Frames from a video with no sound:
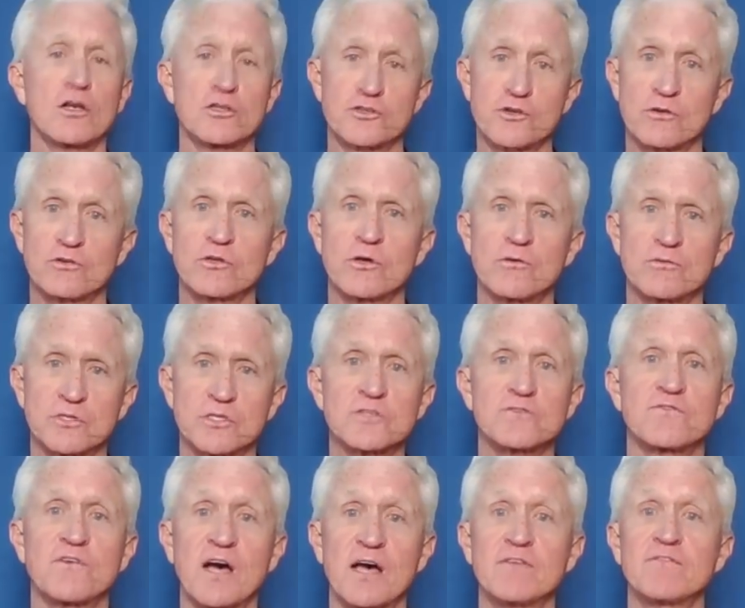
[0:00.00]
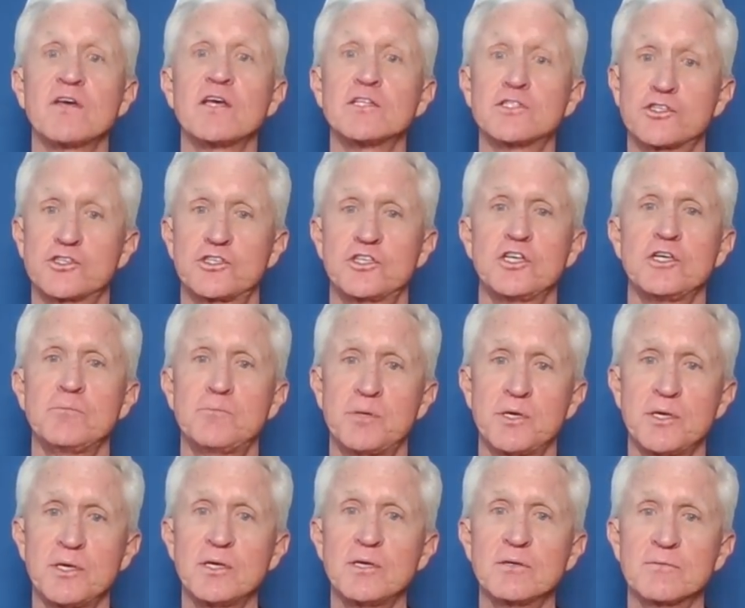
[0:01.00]
also known as
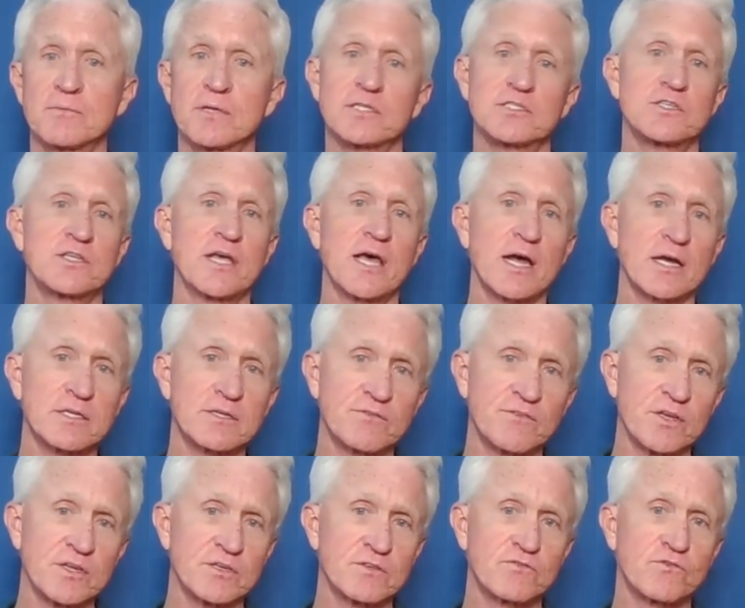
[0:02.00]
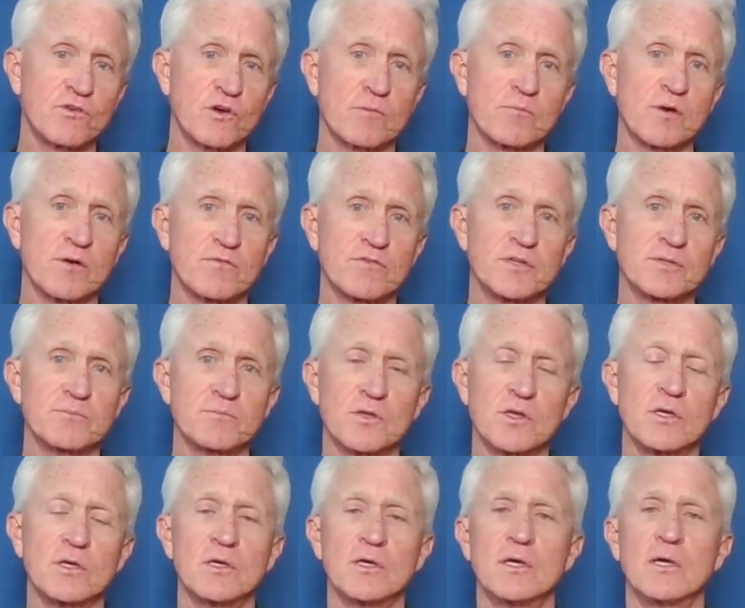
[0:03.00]
5-HTP, that's the activated form of it,
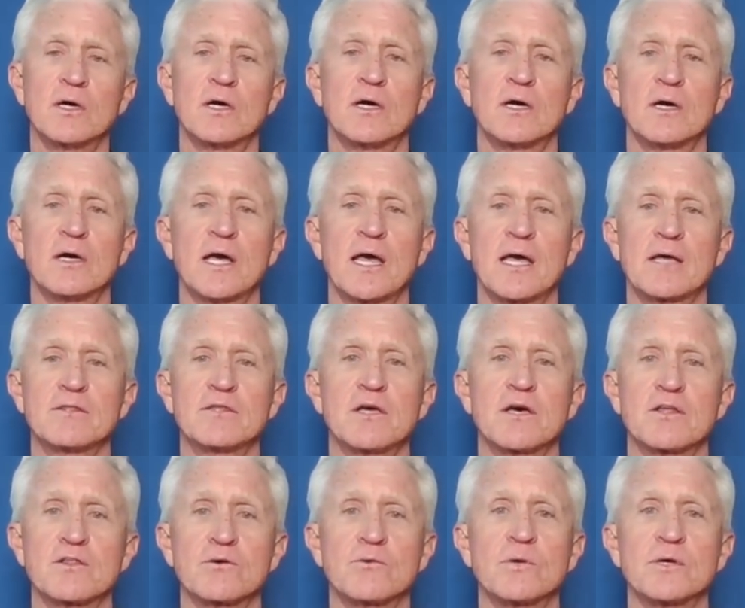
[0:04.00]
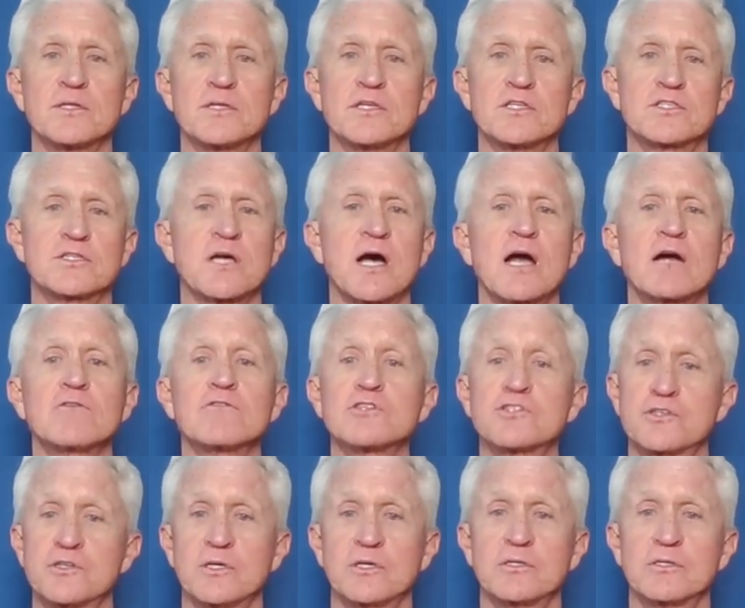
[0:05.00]
uh, and the other one is
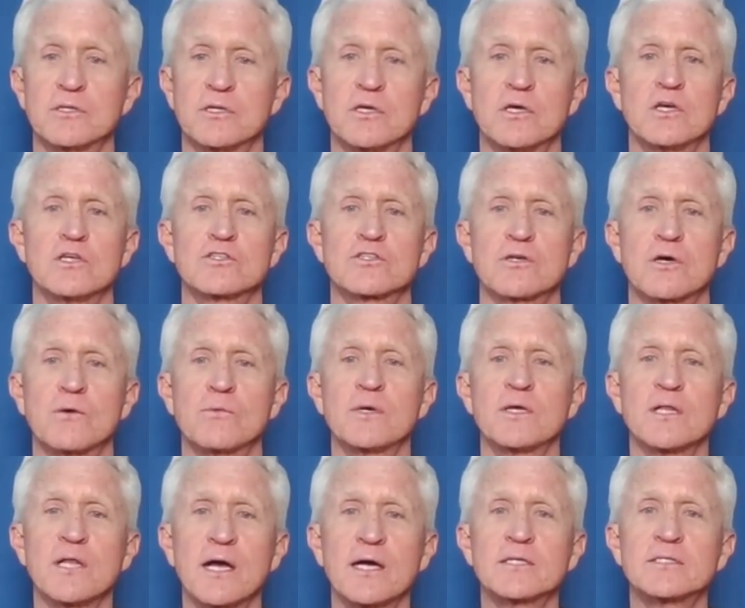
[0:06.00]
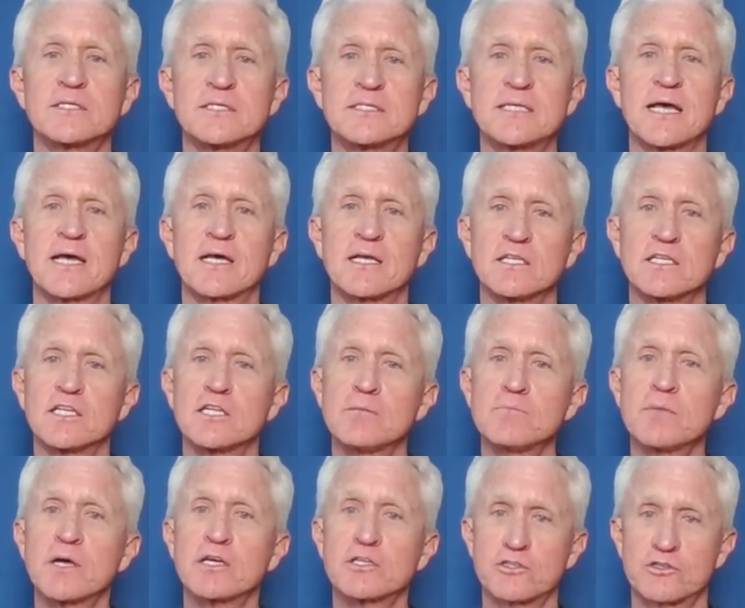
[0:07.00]
tyrosine. So we like to take a
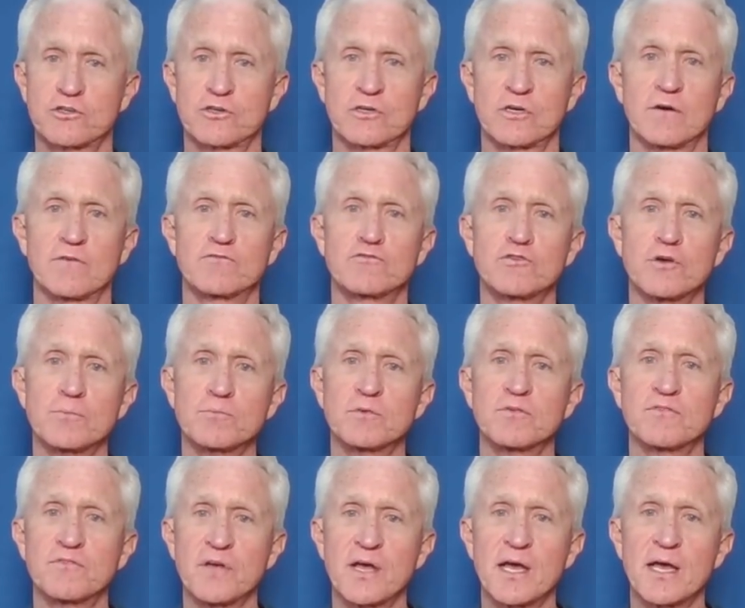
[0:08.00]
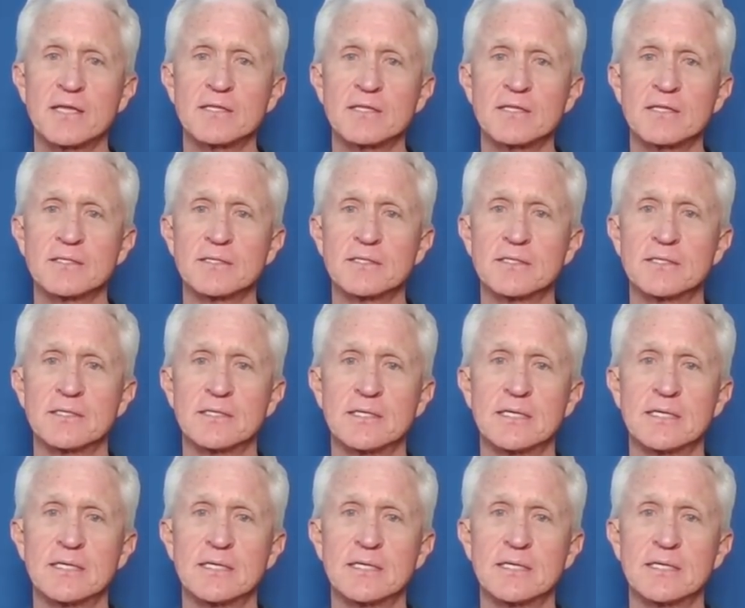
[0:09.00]
little mixture of tryptophan